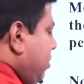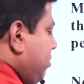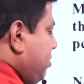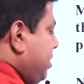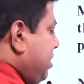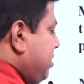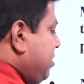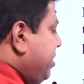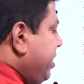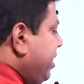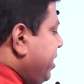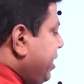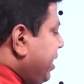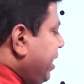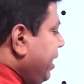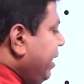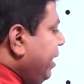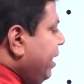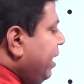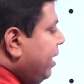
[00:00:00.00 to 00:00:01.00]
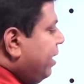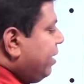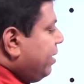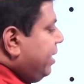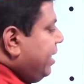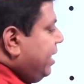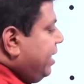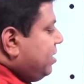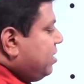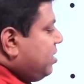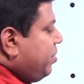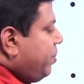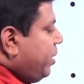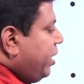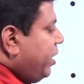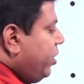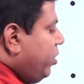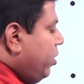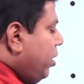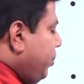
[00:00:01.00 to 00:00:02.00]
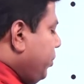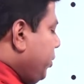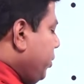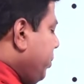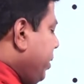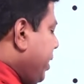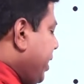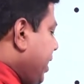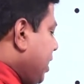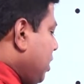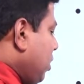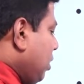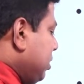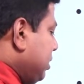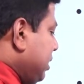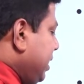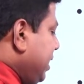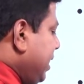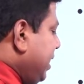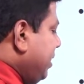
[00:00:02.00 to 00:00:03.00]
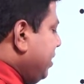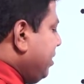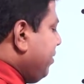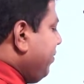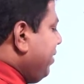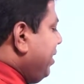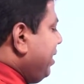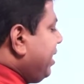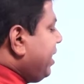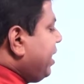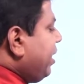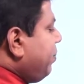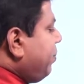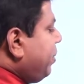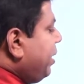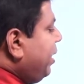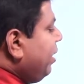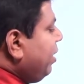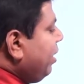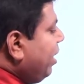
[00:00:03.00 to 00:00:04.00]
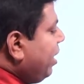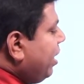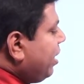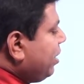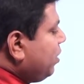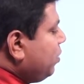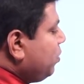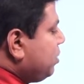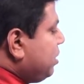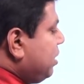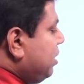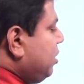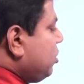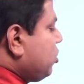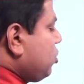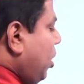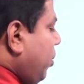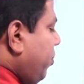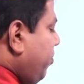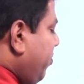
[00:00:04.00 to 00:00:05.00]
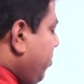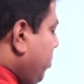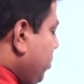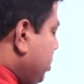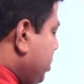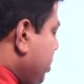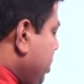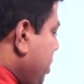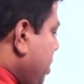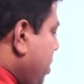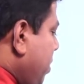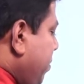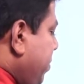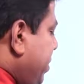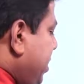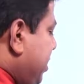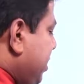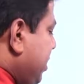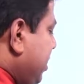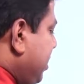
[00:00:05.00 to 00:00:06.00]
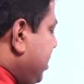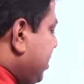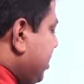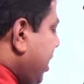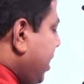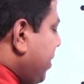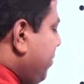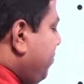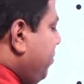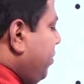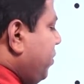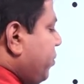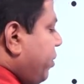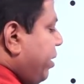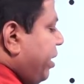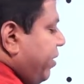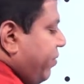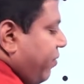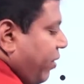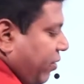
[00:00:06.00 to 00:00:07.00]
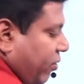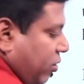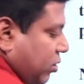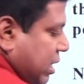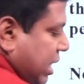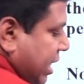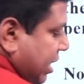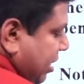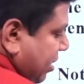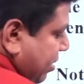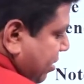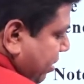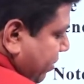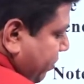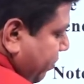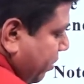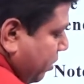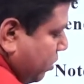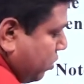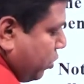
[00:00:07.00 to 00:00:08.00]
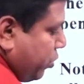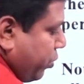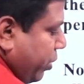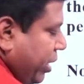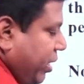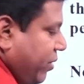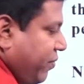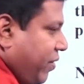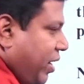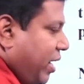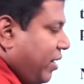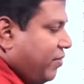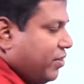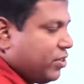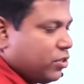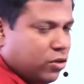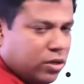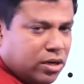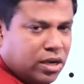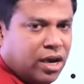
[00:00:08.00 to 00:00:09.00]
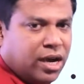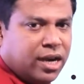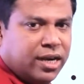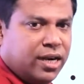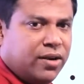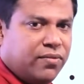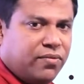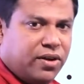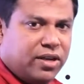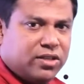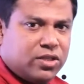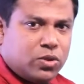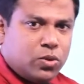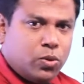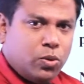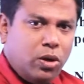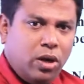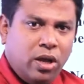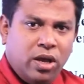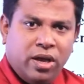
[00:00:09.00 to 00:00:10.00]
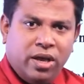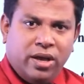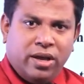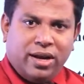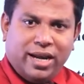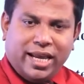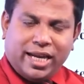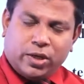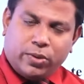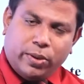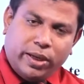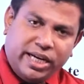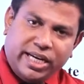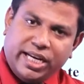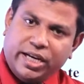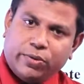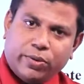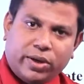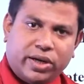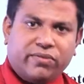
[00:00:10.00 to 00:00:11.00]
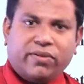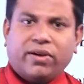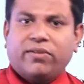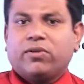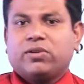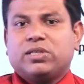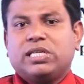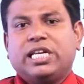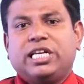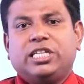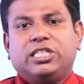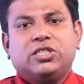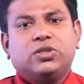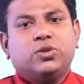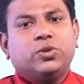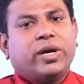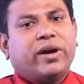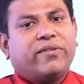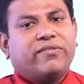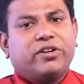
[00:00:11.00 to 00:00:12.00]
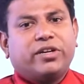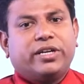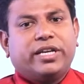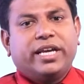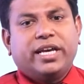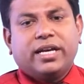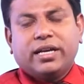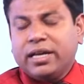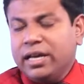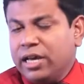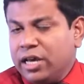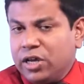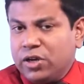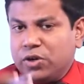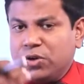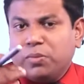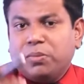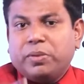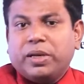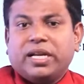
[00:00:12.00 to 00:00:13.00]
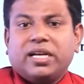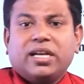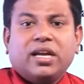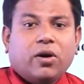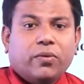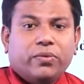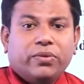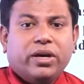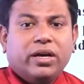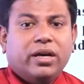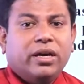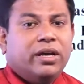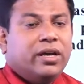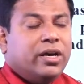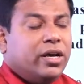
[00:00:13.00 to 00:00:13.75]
or 6 degree. Release the pendulum to make it oscillate in a vertical plane, and using the stopwatch, measure the time for 25 oscillations. So, 25 is not a hard and fast rule, like 20-25 oscillations you have to take to bring down the